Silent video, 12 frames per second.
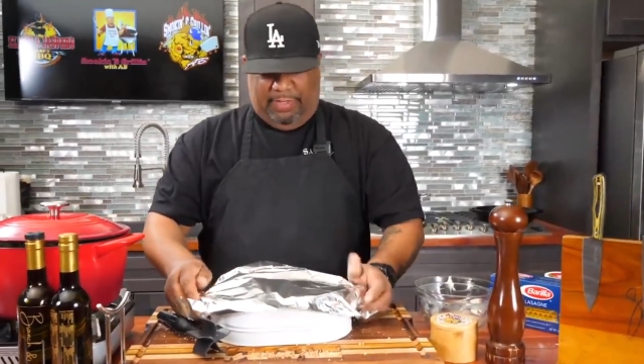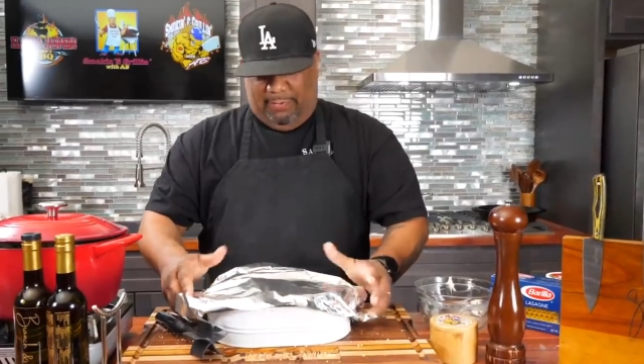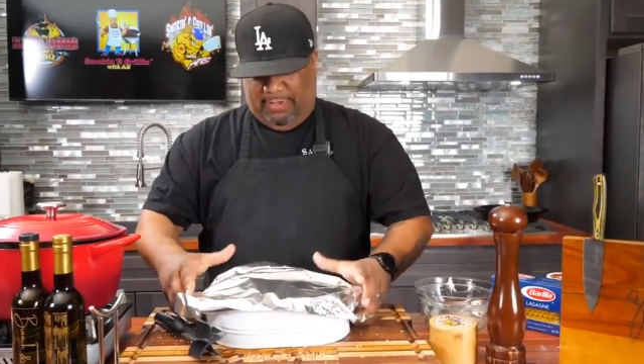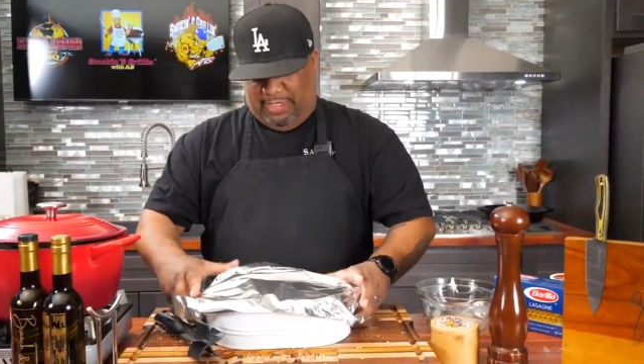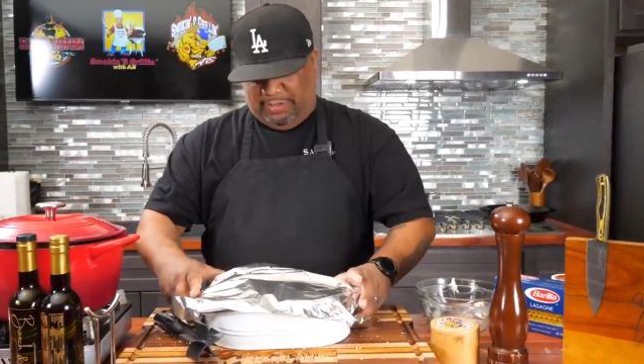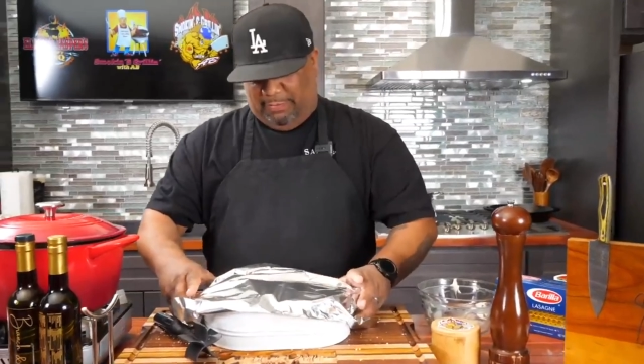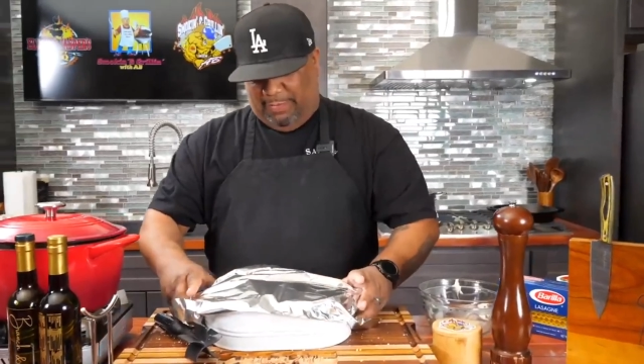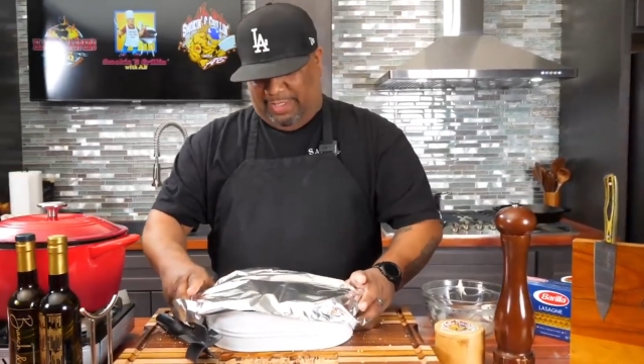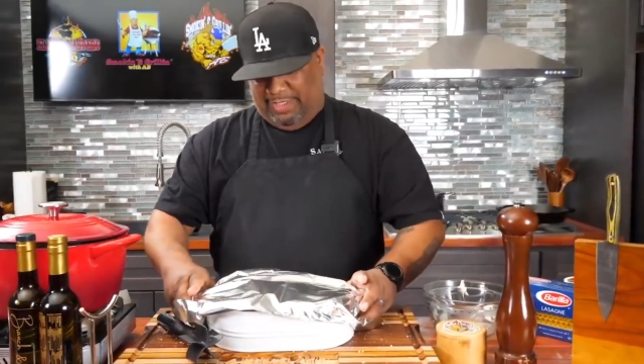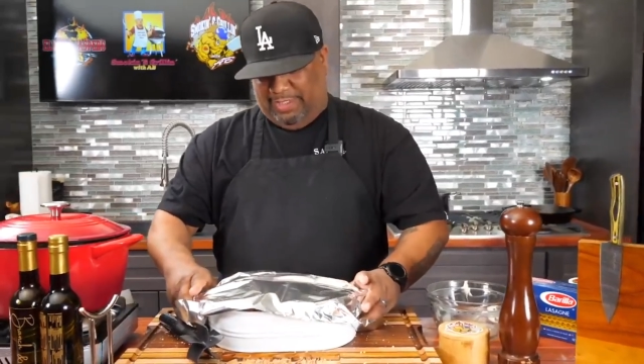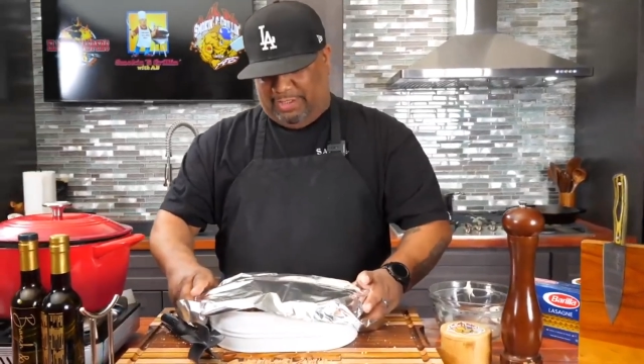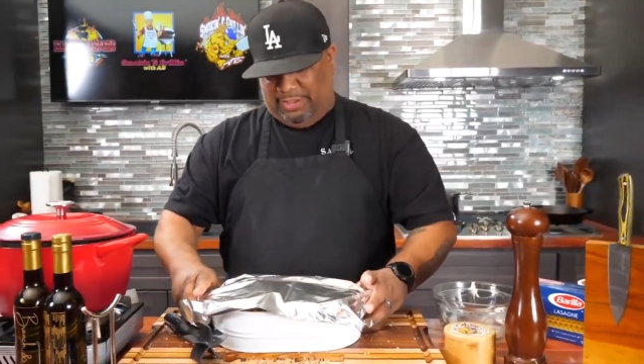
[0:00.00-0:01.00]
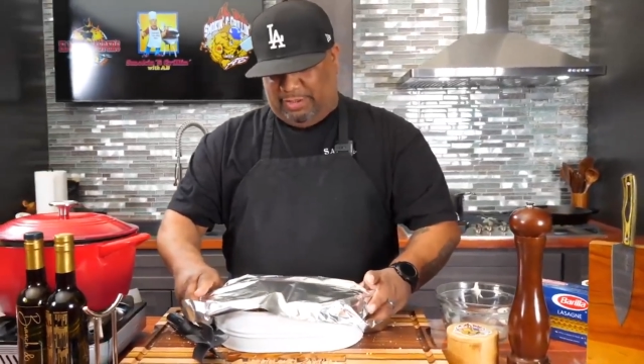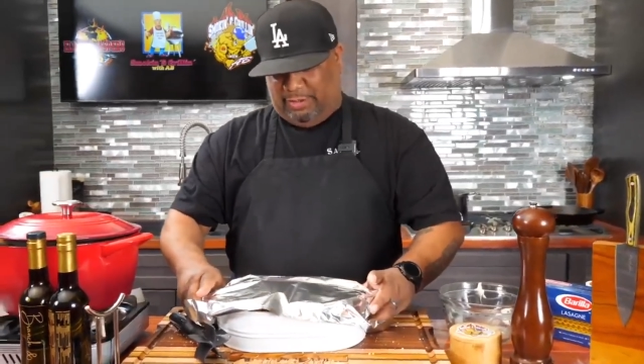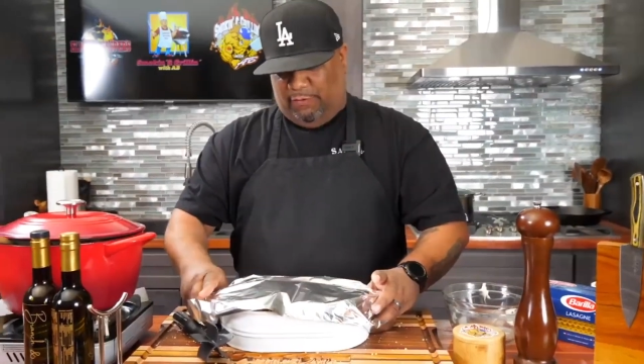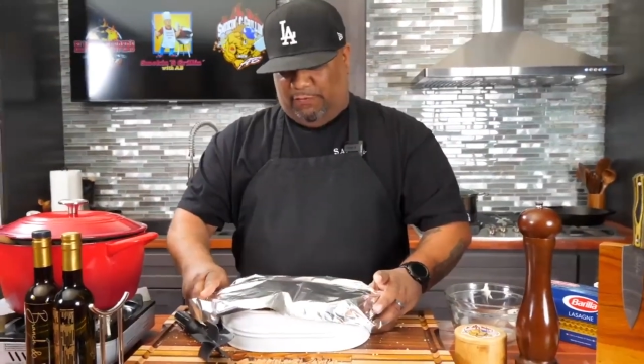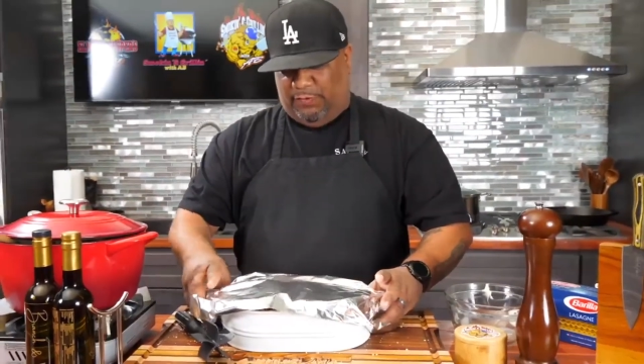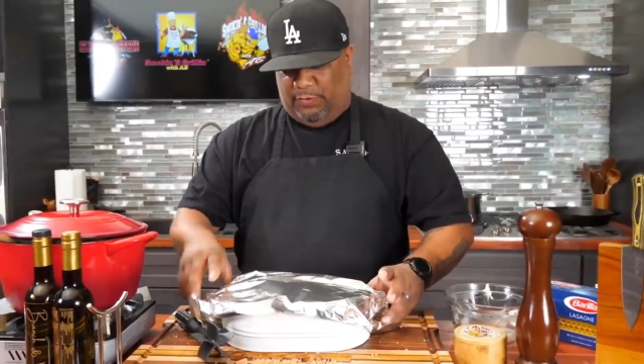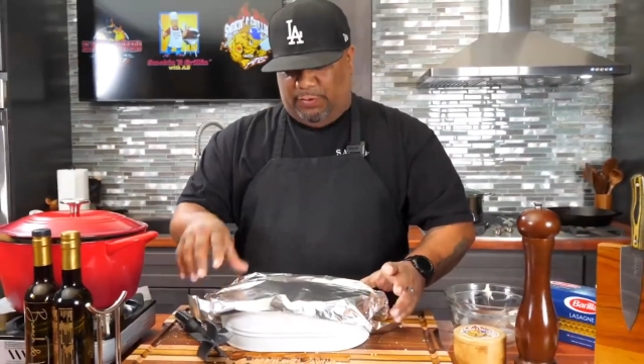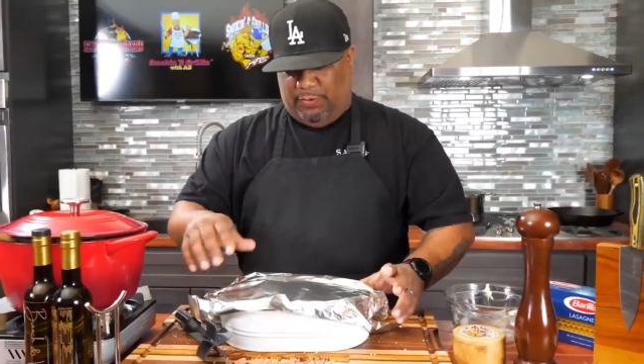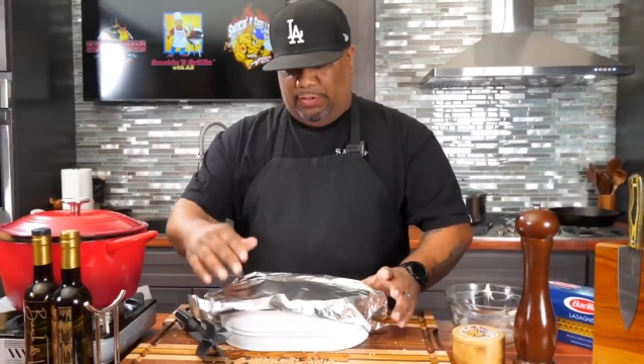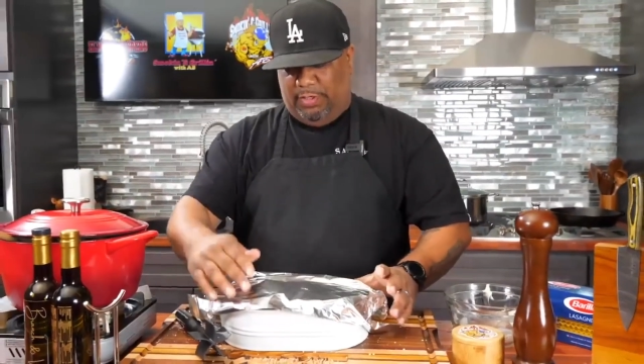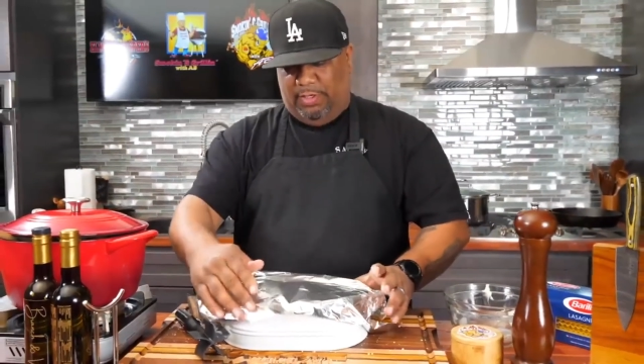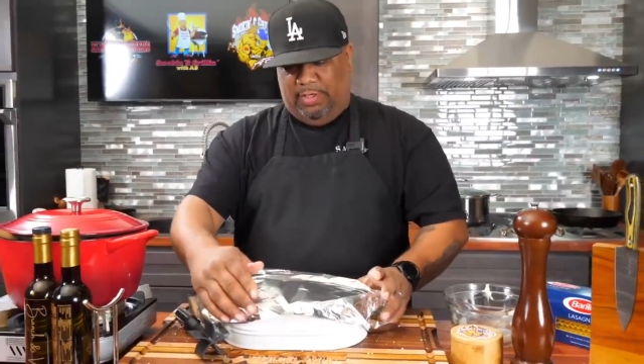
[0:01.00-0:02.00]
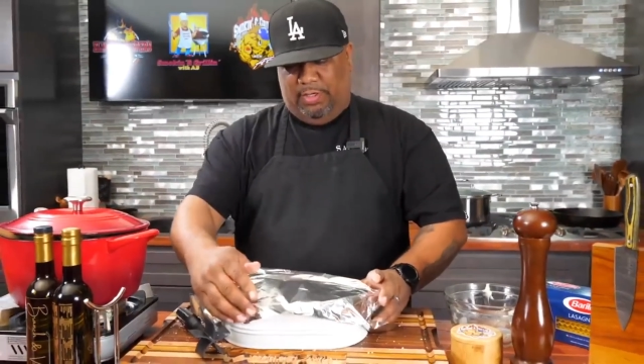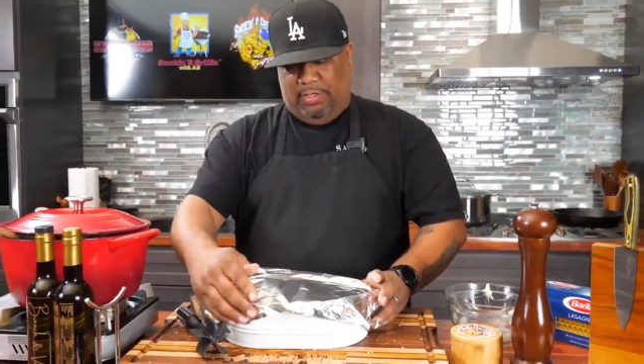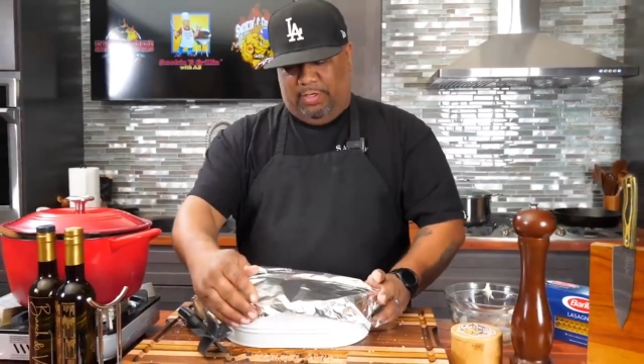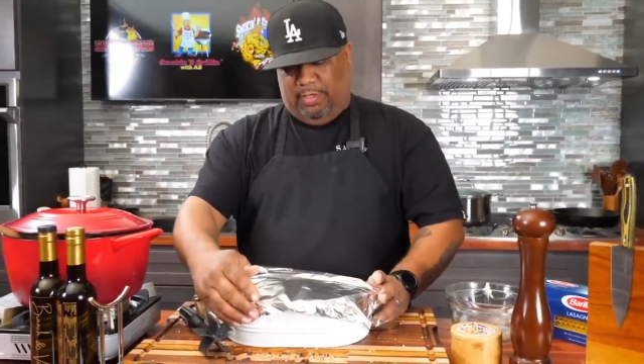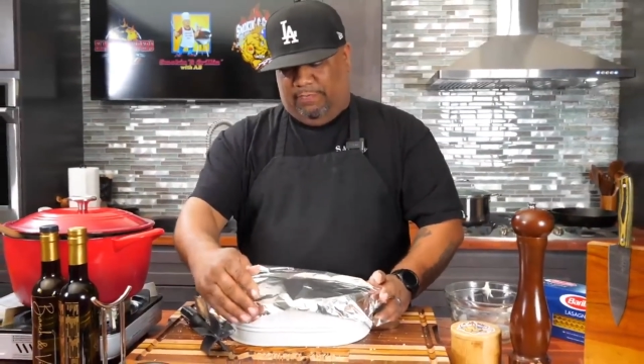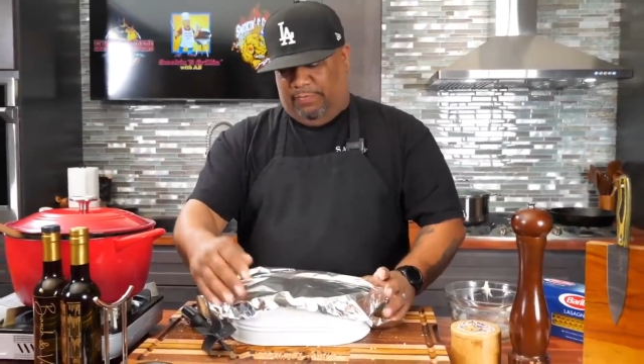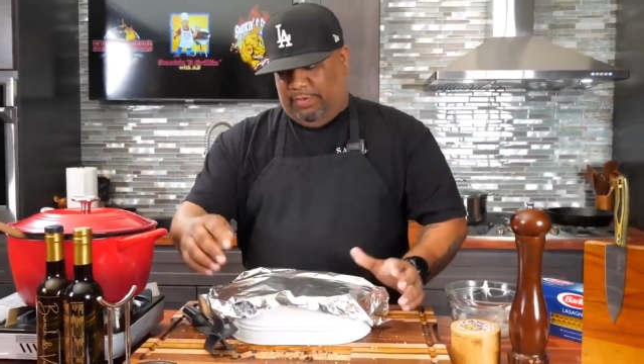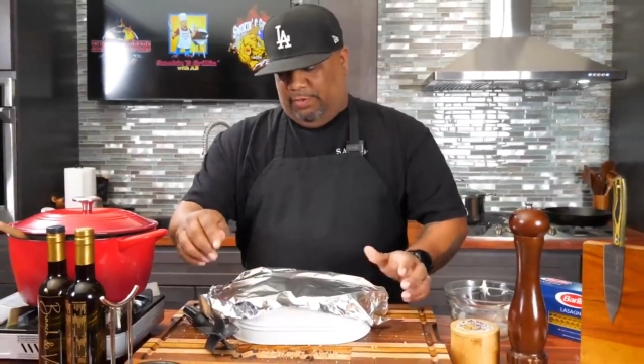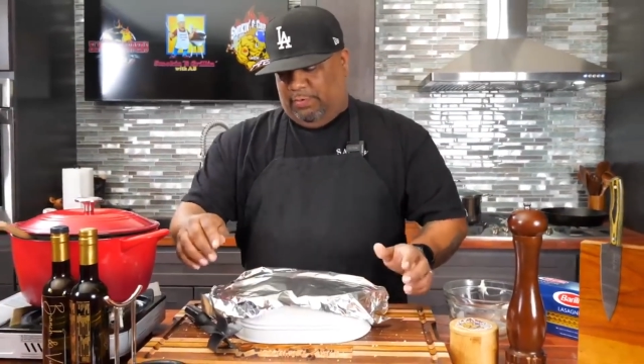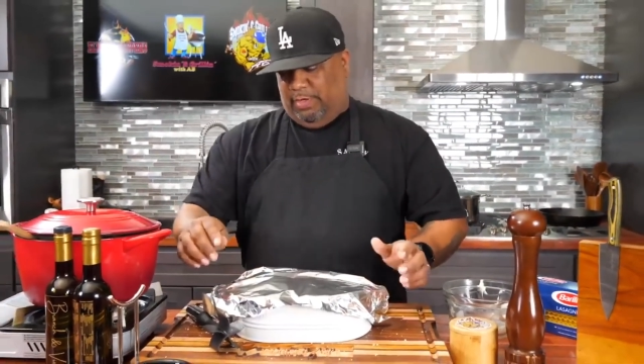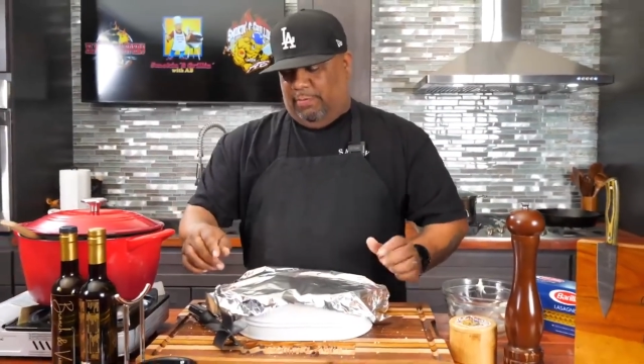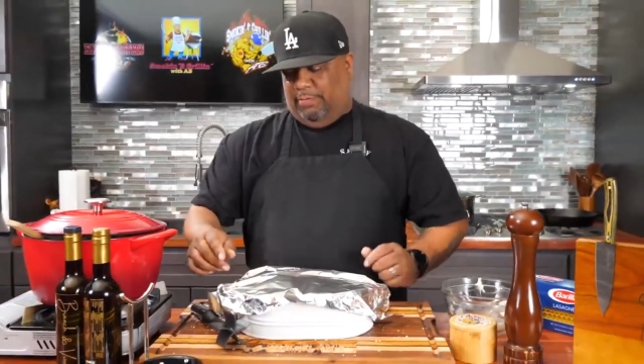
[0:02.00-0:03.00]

And because of my dish is so full, what